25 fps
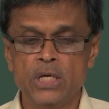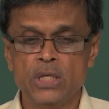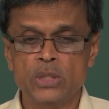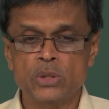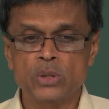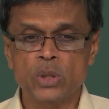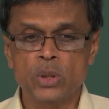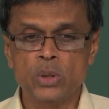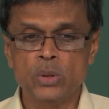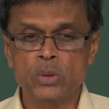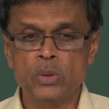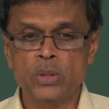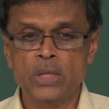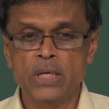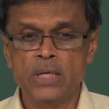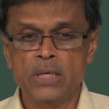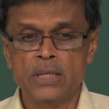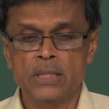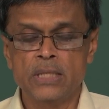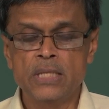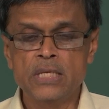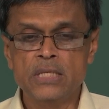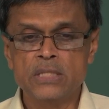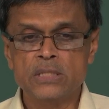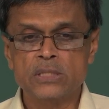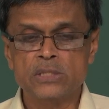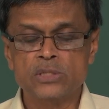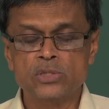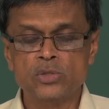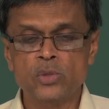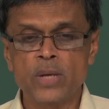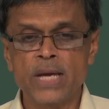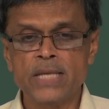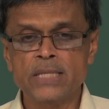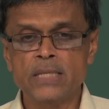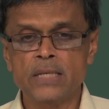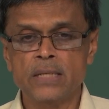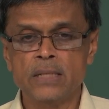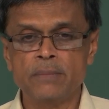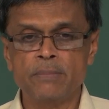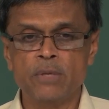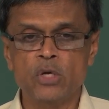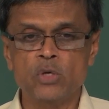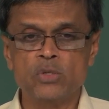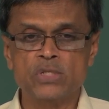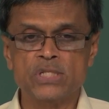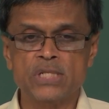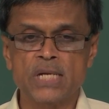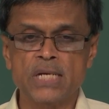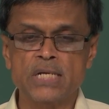So, these together
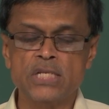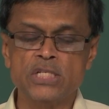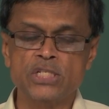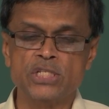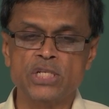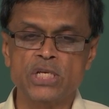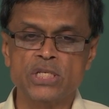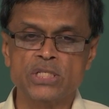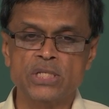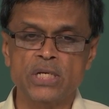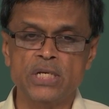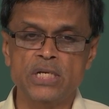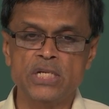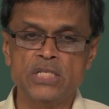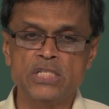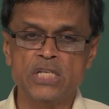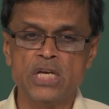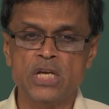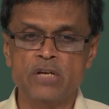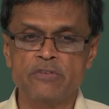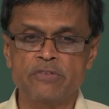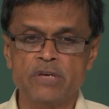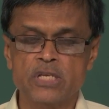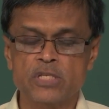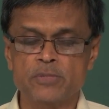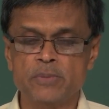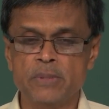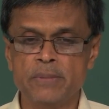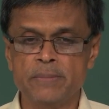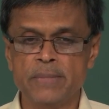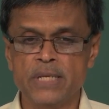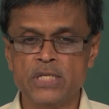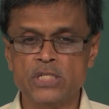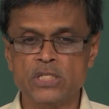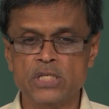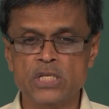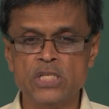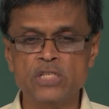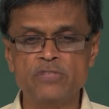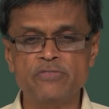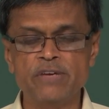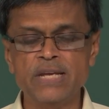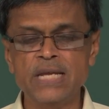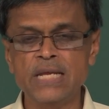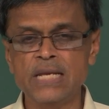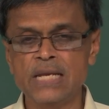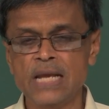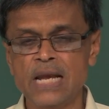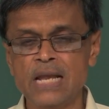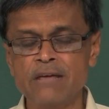biostatistics and design of experiments is
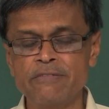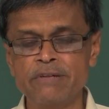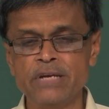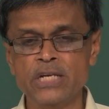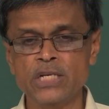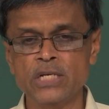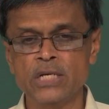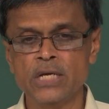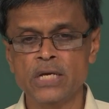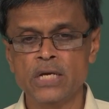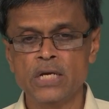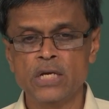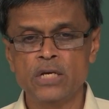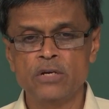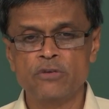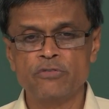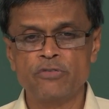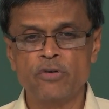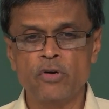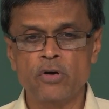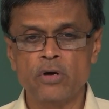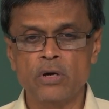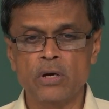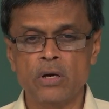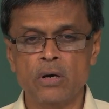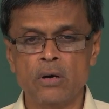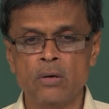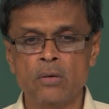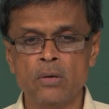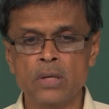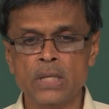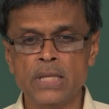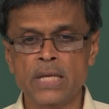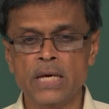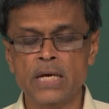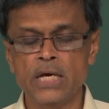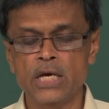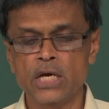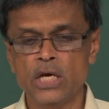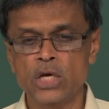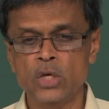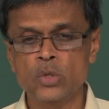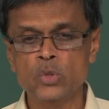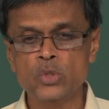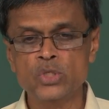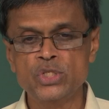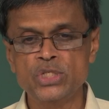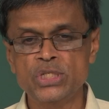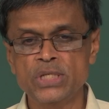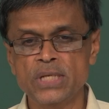very relevant for all the
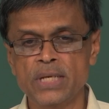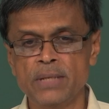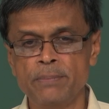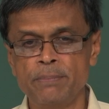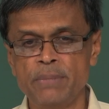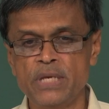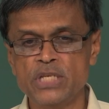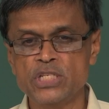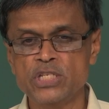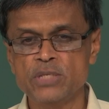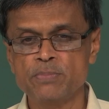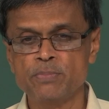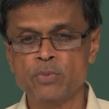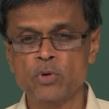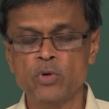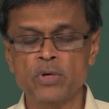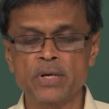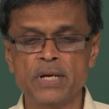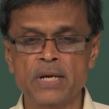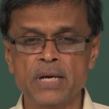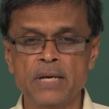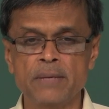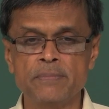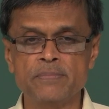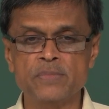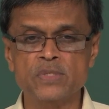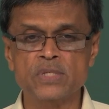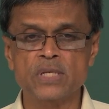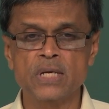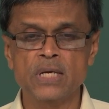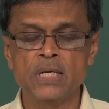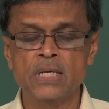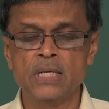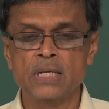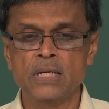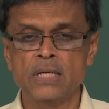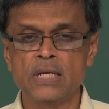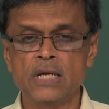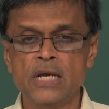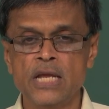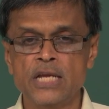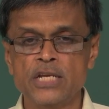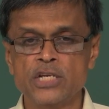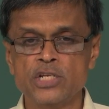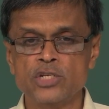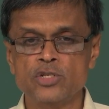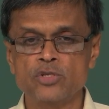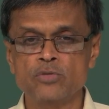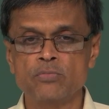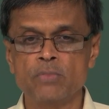UG and PG programs
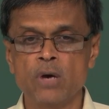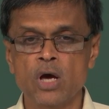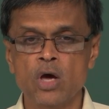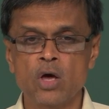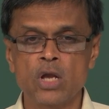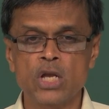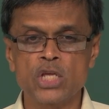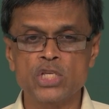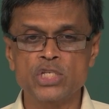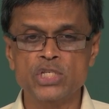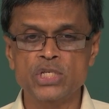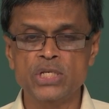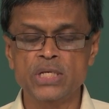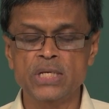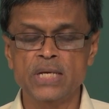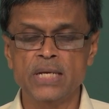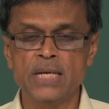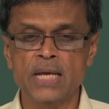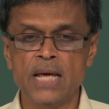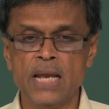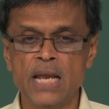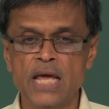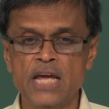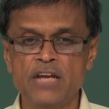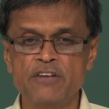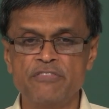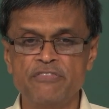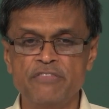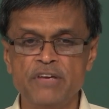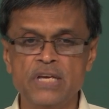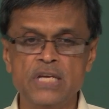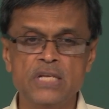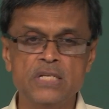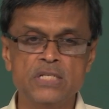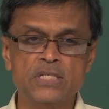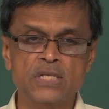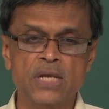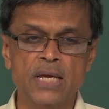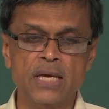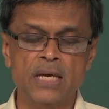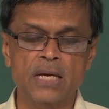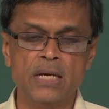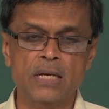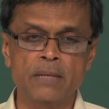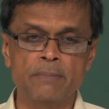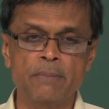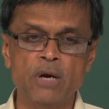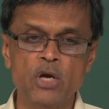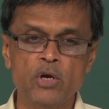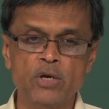related to biology and allied fields like
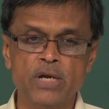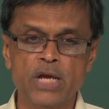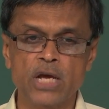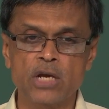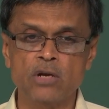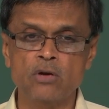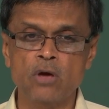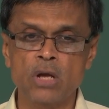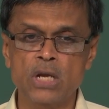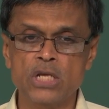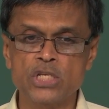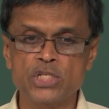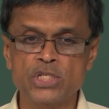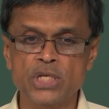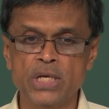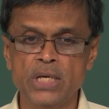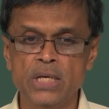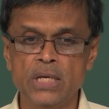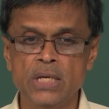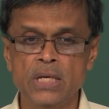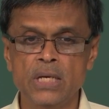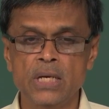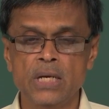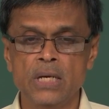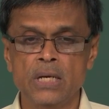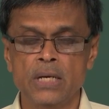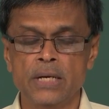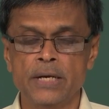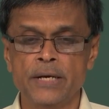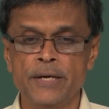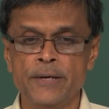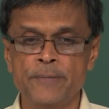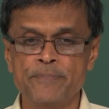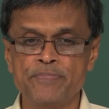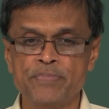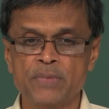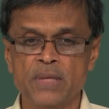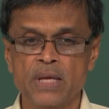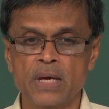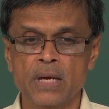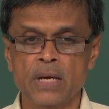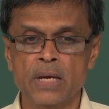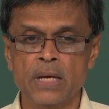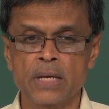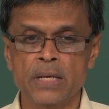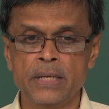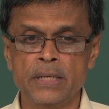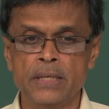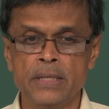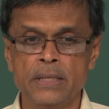uh, biotechnology um,
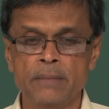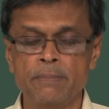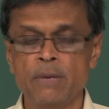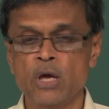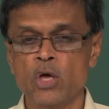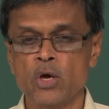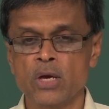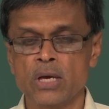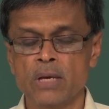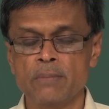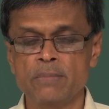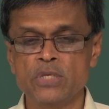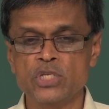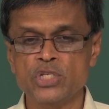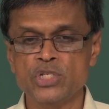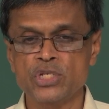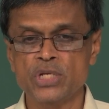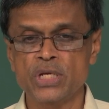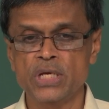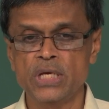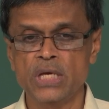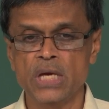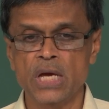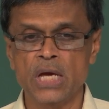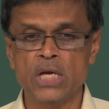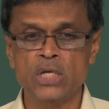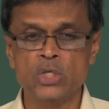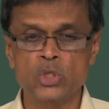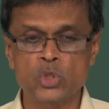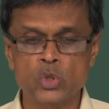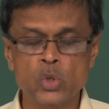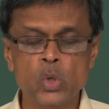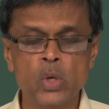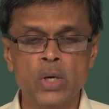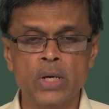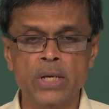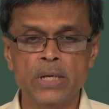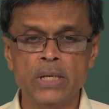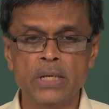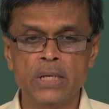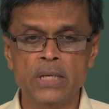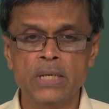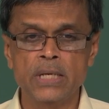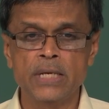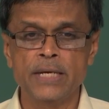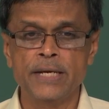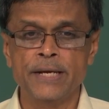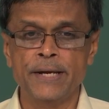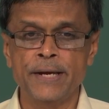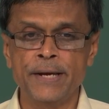and uh, biochemistry and so on.
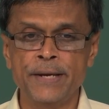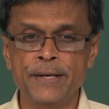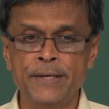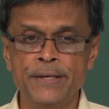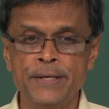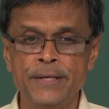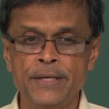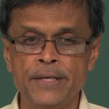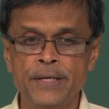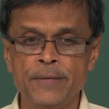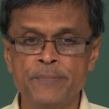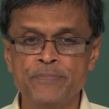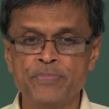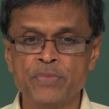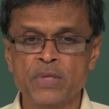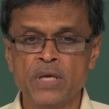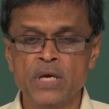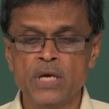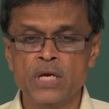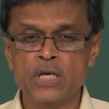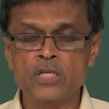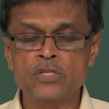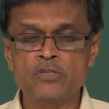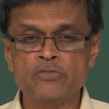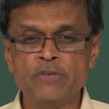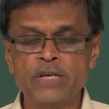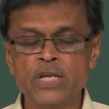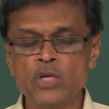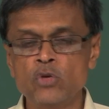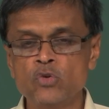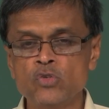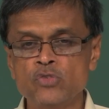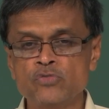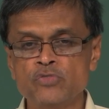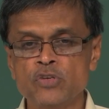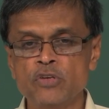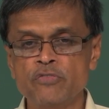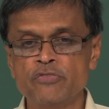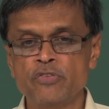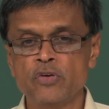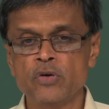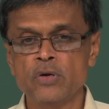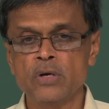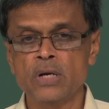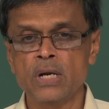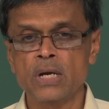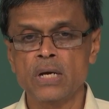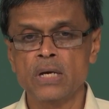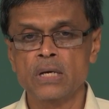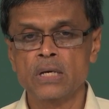And uh, it is very useful
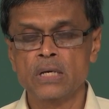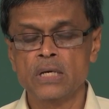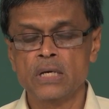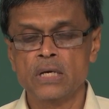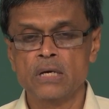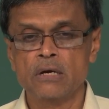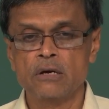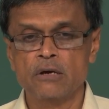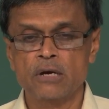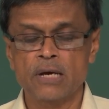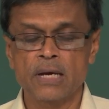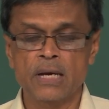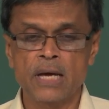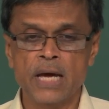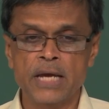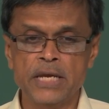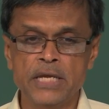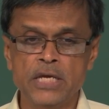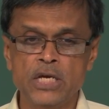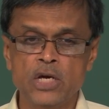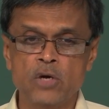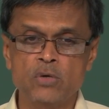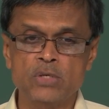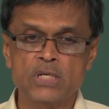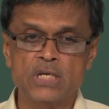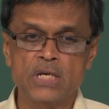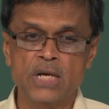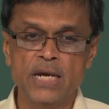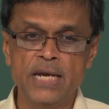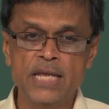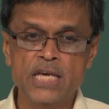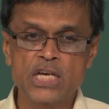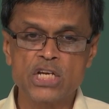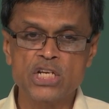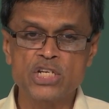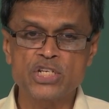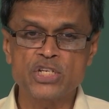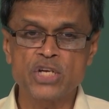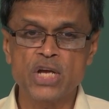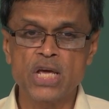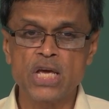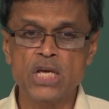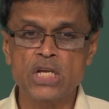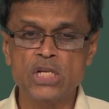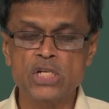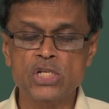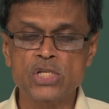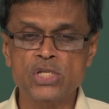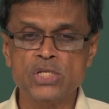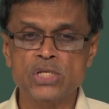for uh, carrying out clinical
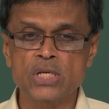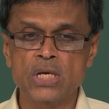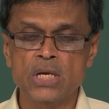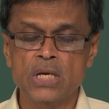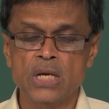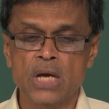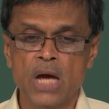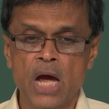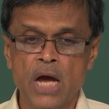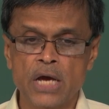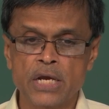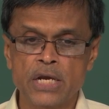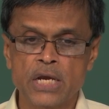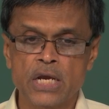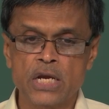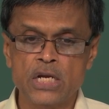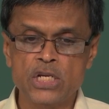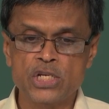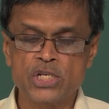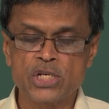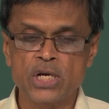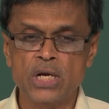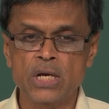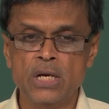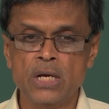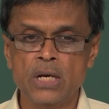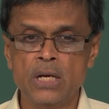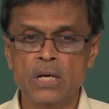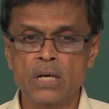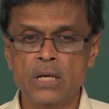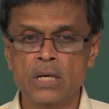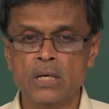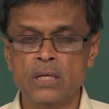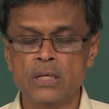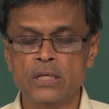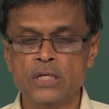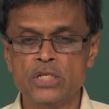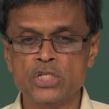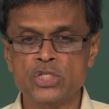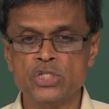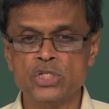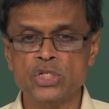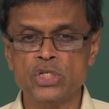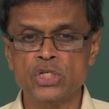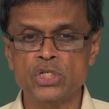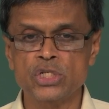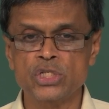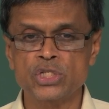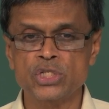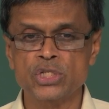trials, agricultural uh,
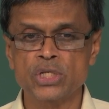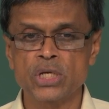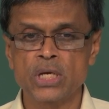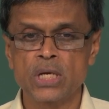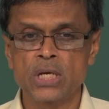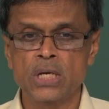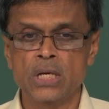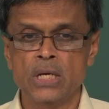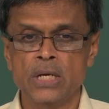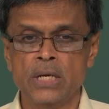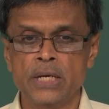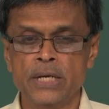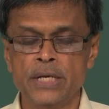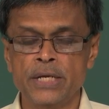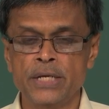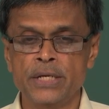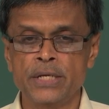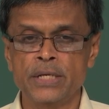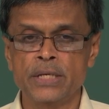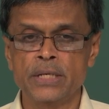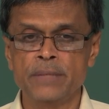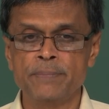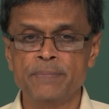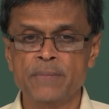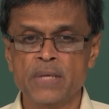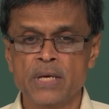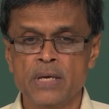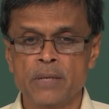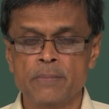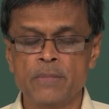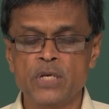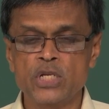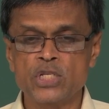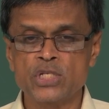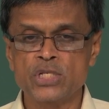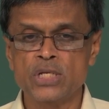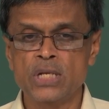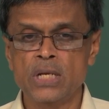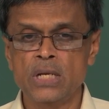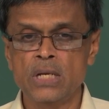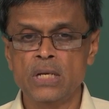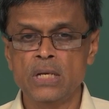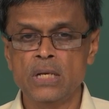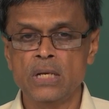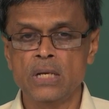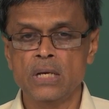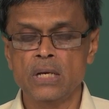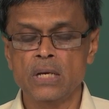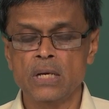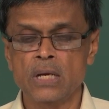research, and uh,
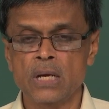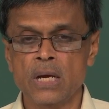medicinal